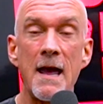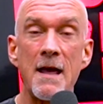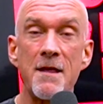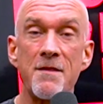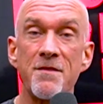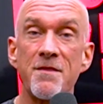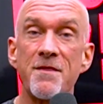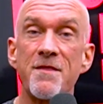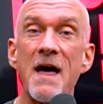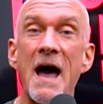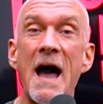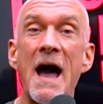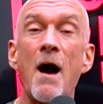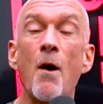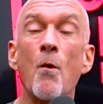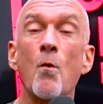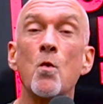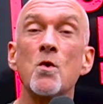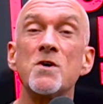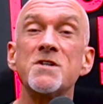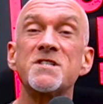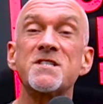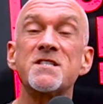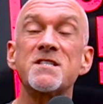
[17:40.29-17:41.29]
And that
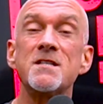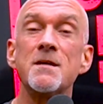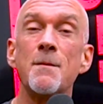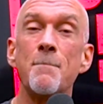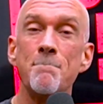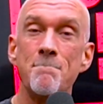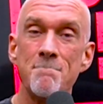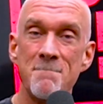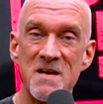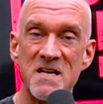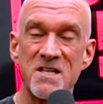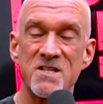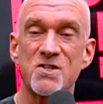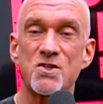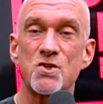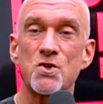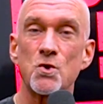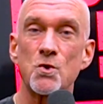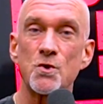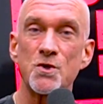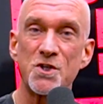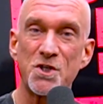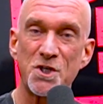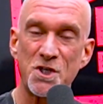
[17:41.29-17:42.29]
was the
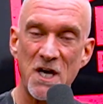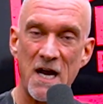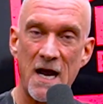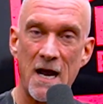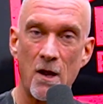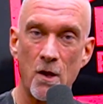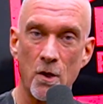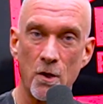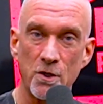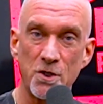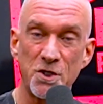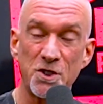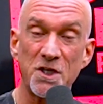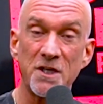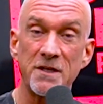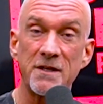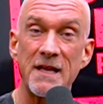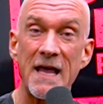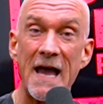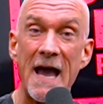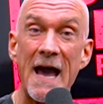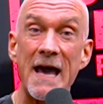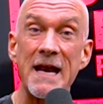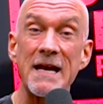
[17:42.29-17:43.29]
mental challenge.
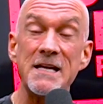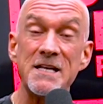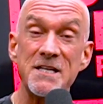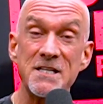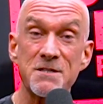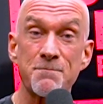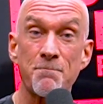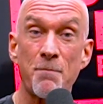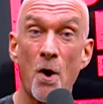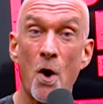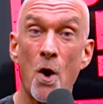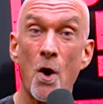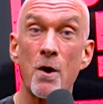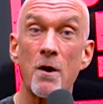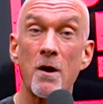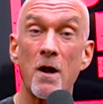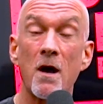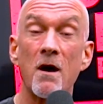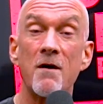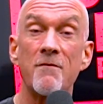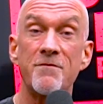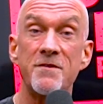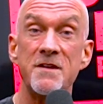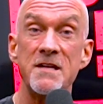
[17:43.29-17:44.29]
And that is part
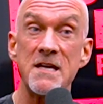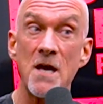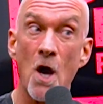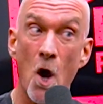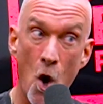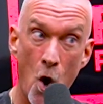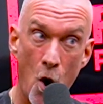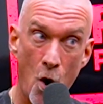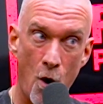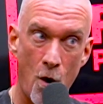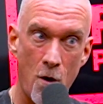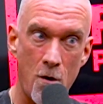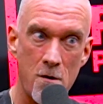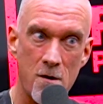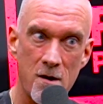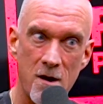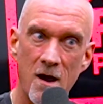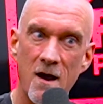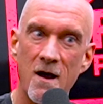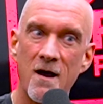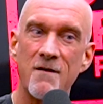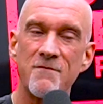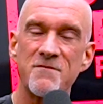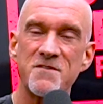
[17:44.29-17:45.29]
of the hard
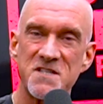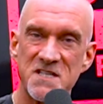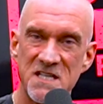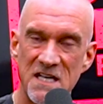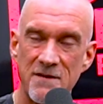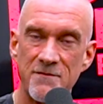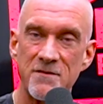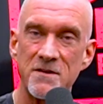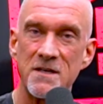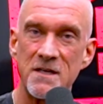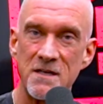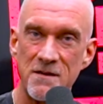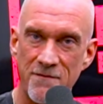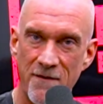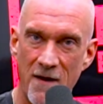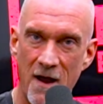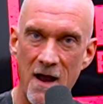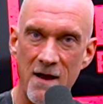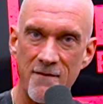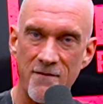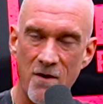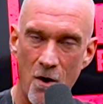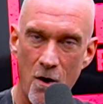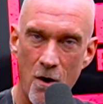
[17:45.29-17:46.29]
of
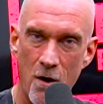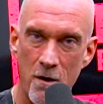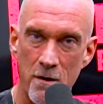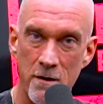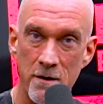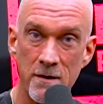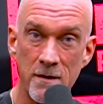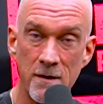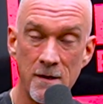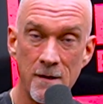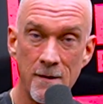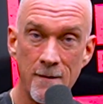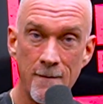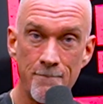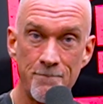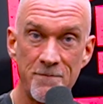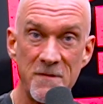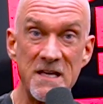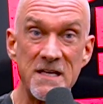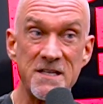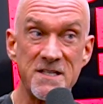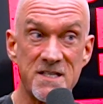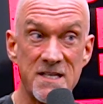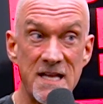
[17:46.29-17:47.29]
75 hard
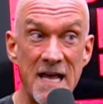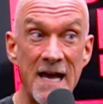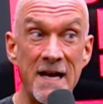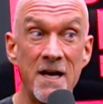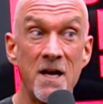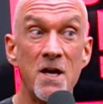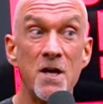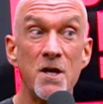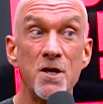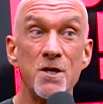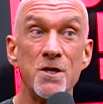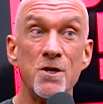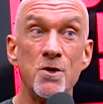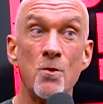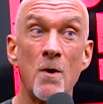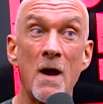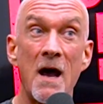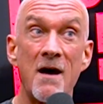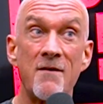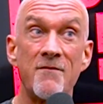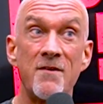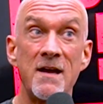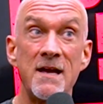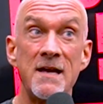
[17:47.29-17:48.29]
is that you
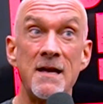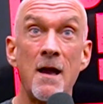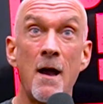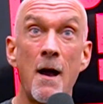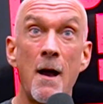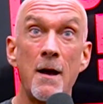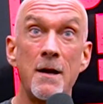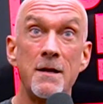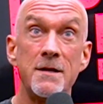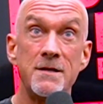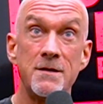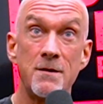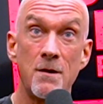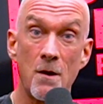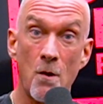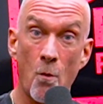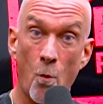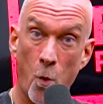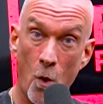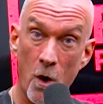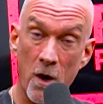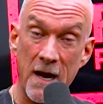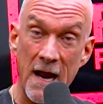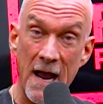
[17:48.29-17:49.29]
have a
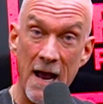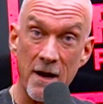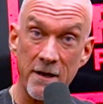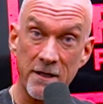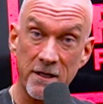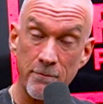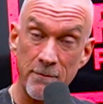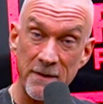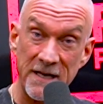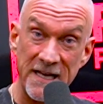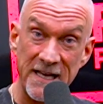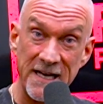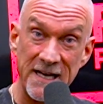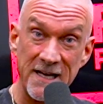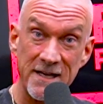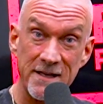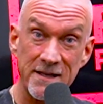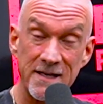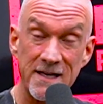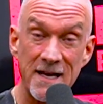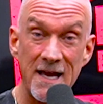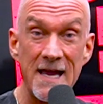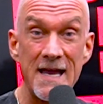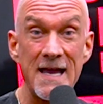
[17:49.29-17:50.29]
workout at the beginning of
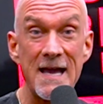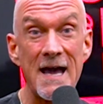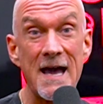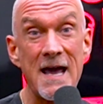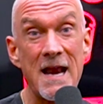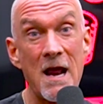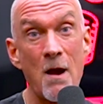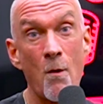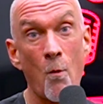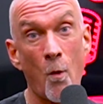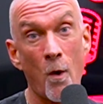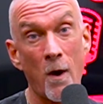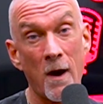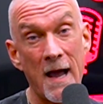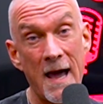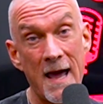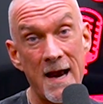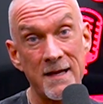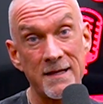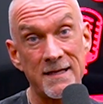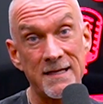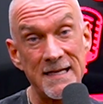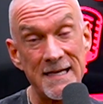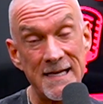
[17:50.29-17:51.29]
the day and a
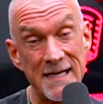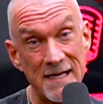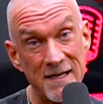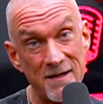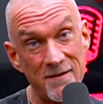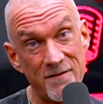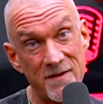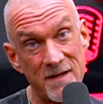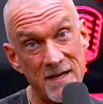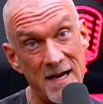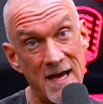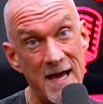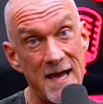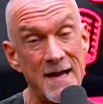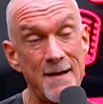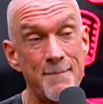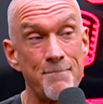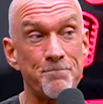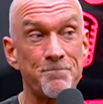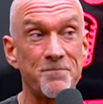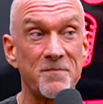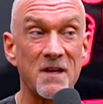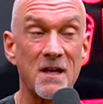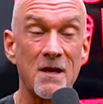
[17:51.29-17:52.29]
workout at the end of the
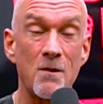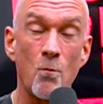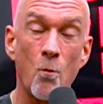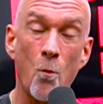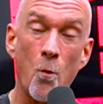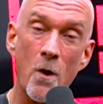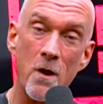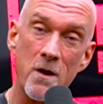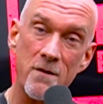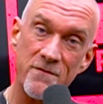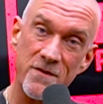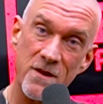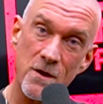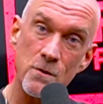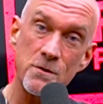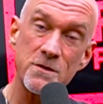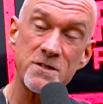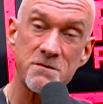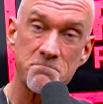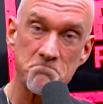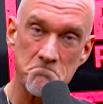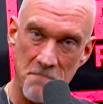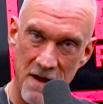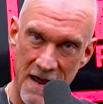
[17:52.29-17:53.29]
day. and One of
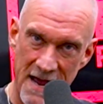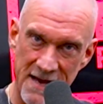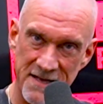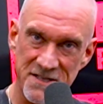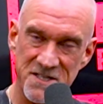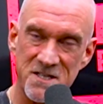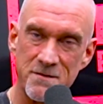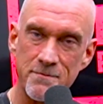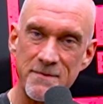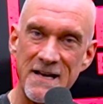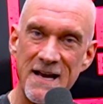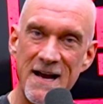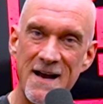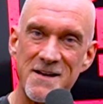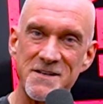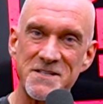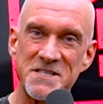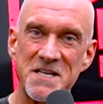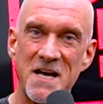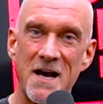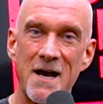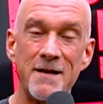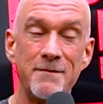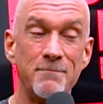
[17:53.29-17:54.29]
those has to be
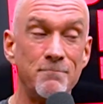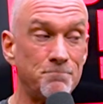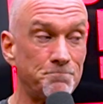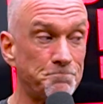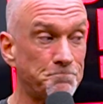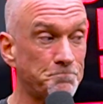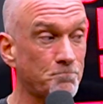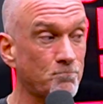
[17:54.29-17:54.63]
outside.